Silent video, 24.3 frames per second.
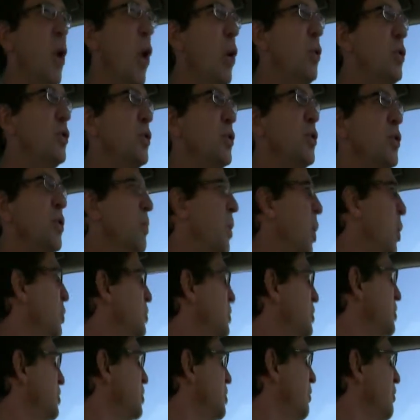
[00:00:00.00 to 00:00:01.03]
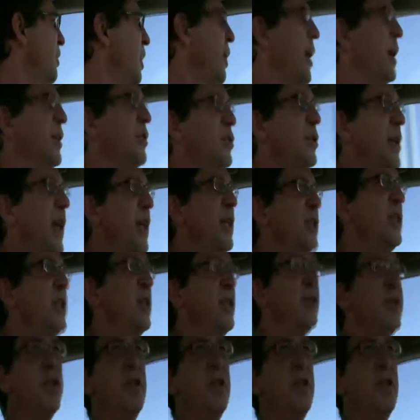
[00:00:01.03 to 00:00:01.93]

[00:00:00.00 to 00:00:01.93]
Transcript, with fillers: Go through the motions of our educational